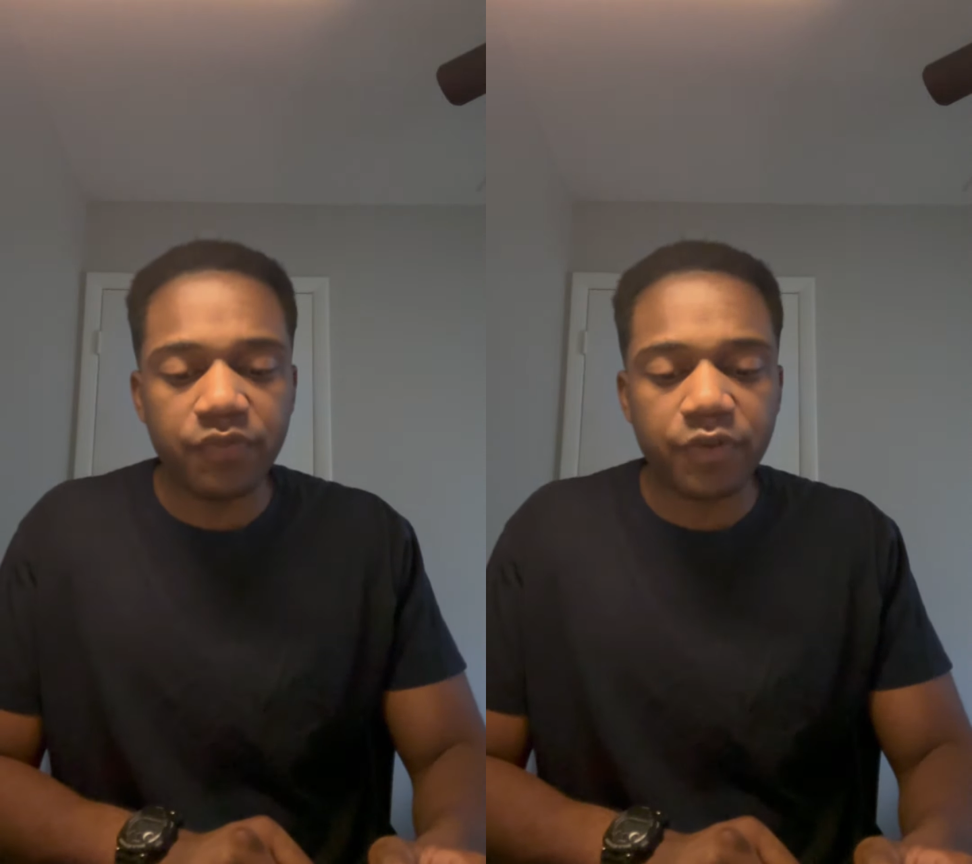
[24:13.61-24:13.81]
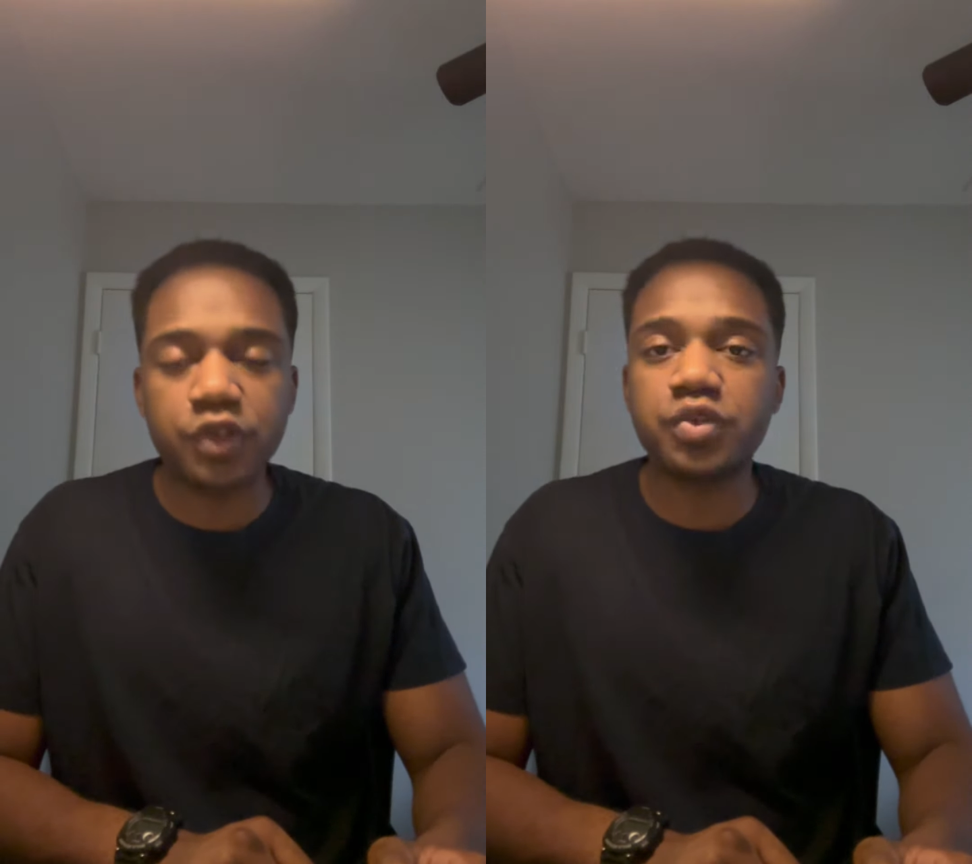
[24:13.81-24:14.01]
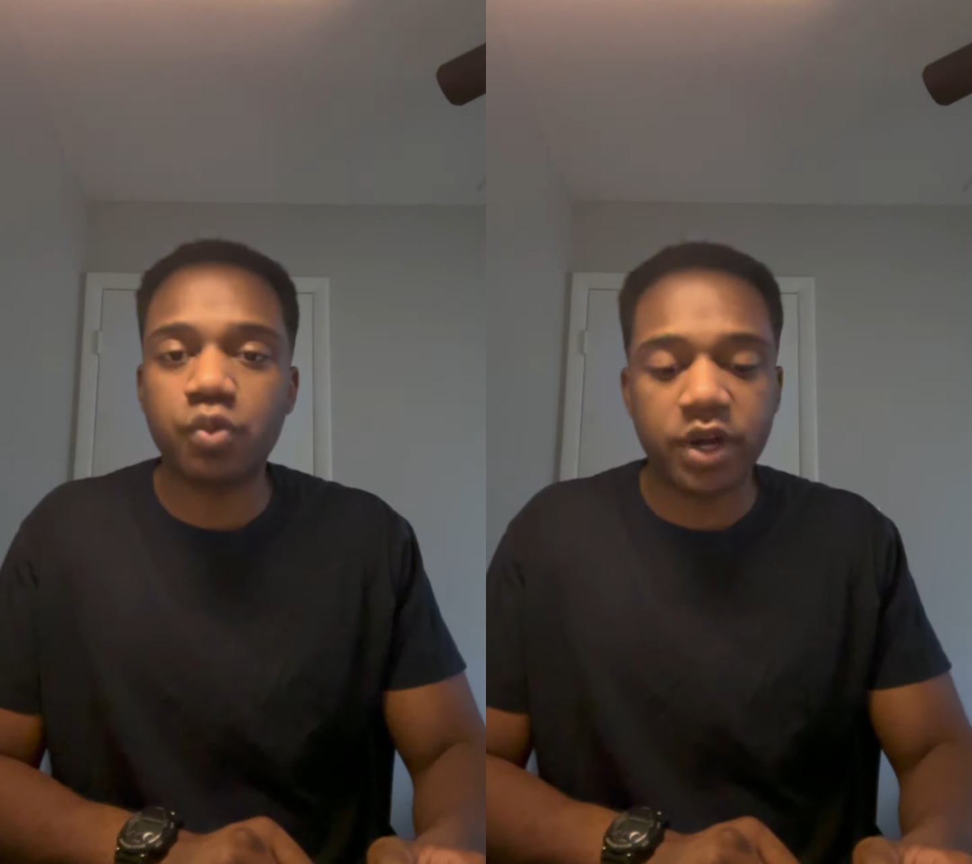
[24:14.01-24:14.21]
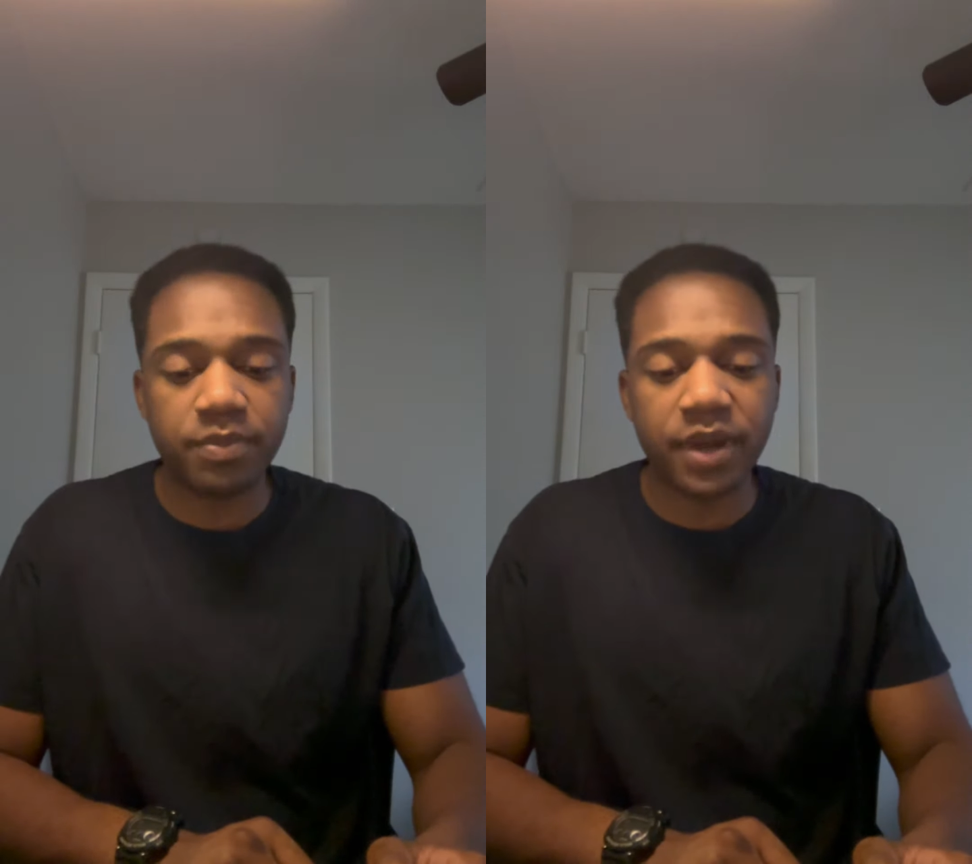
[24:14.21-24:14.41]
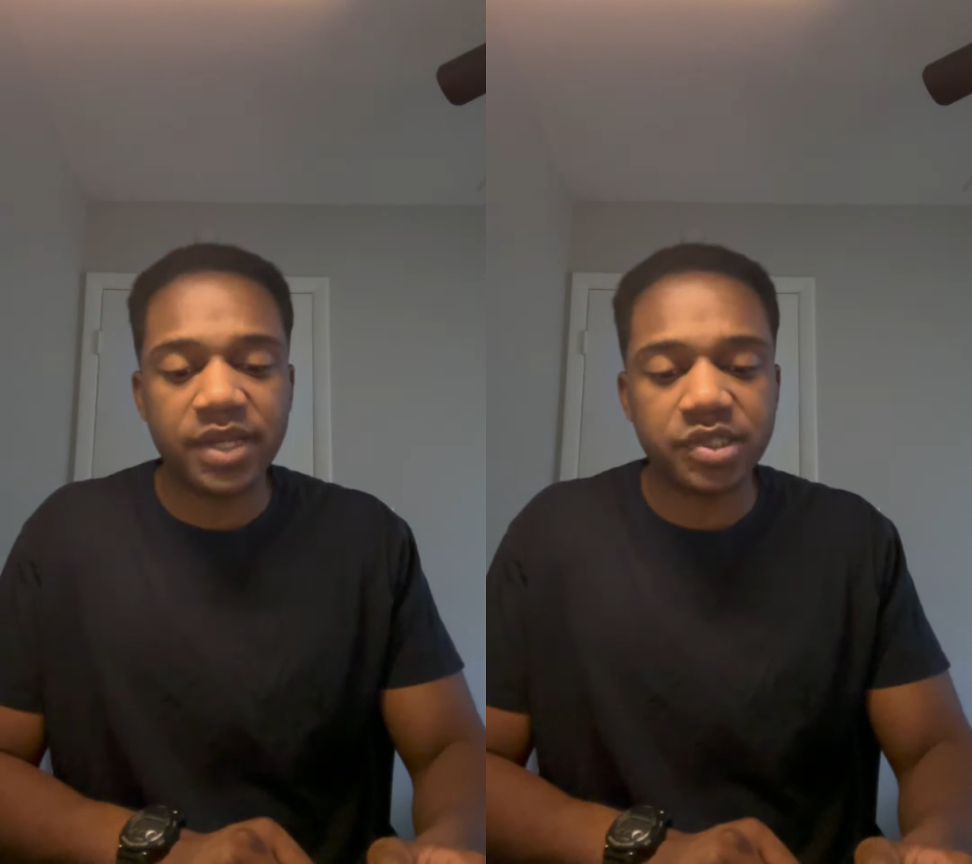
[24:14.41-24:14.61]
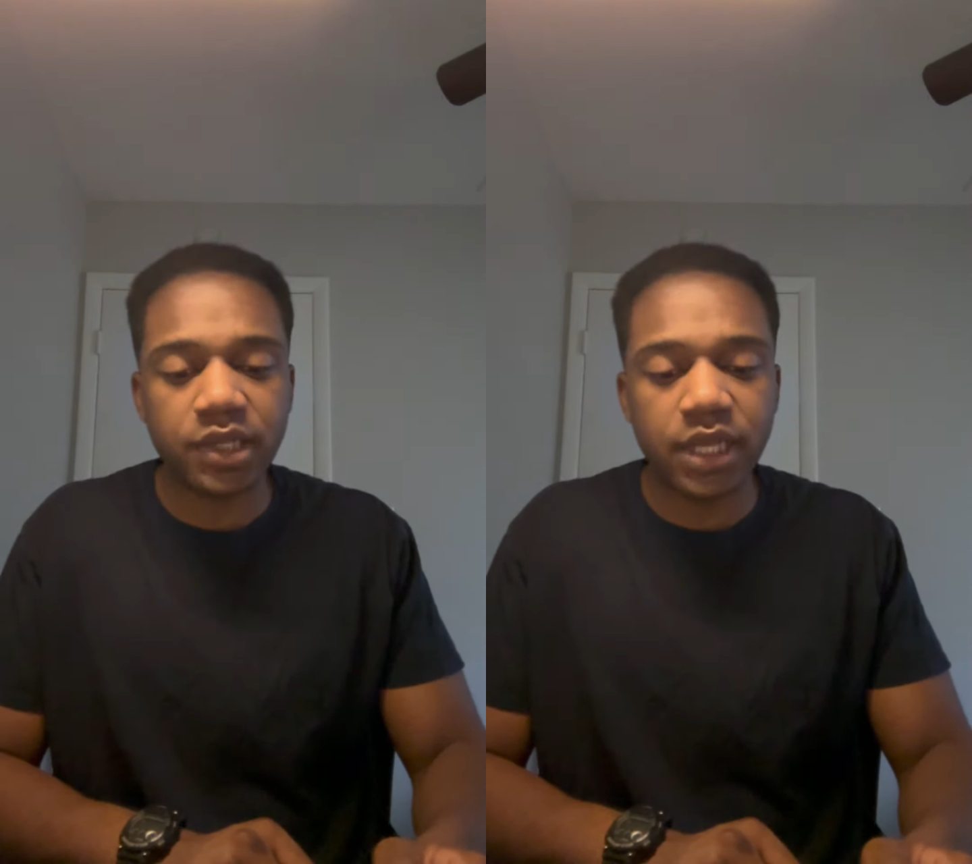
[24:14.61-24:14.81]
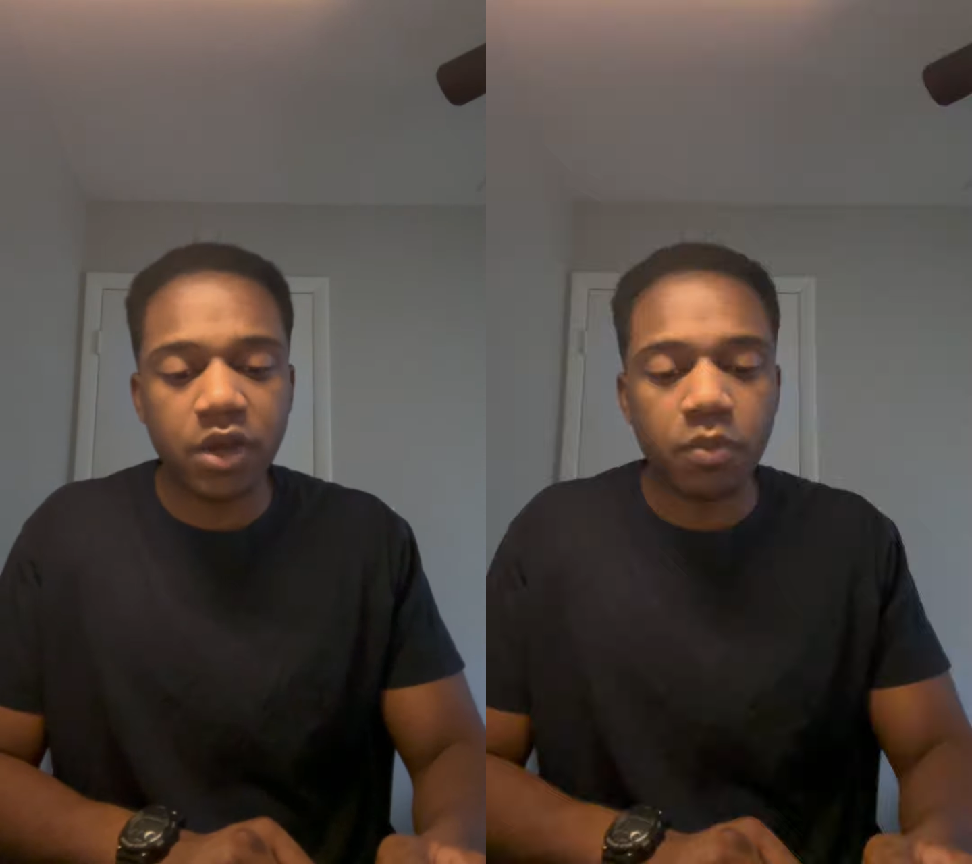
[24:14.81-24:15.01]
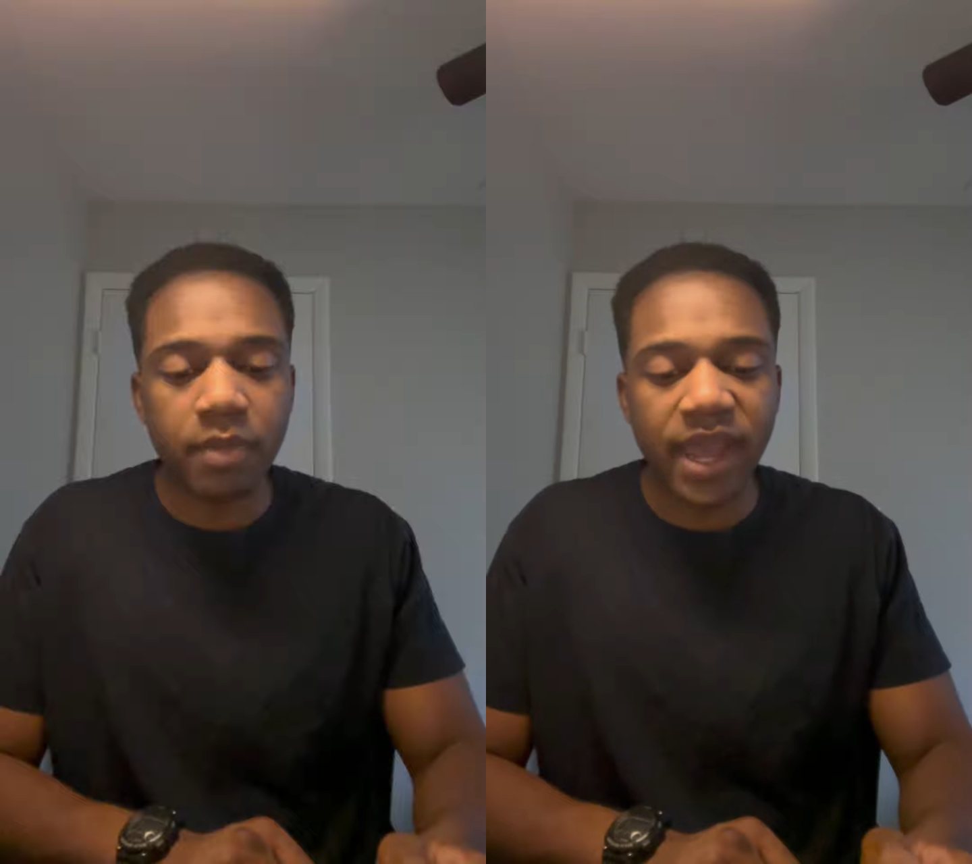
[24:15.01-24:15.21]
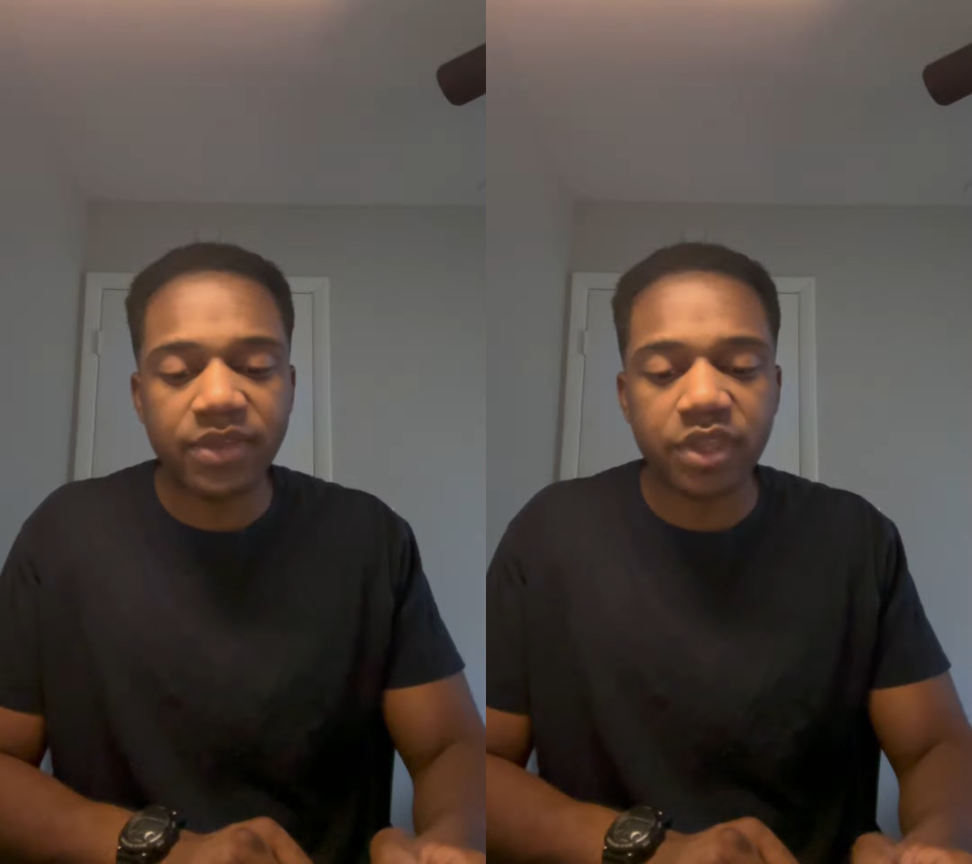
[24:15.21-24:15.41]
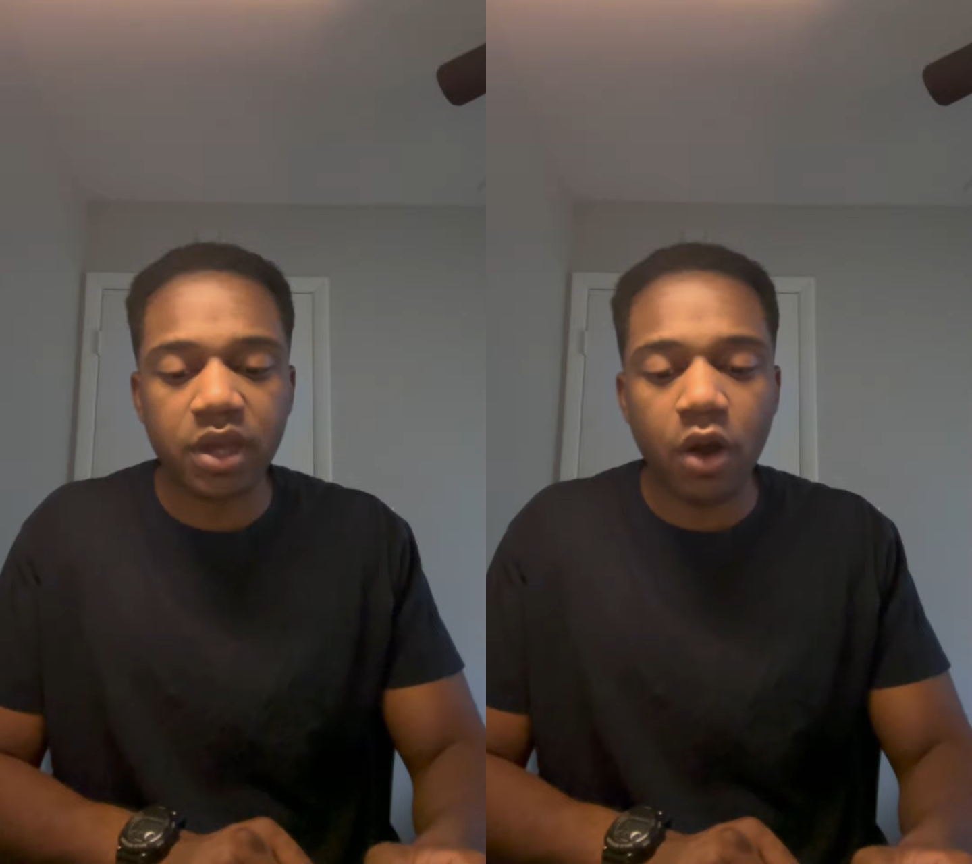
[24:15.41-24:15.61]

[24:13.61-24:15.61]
verse 1 Bezaleel made the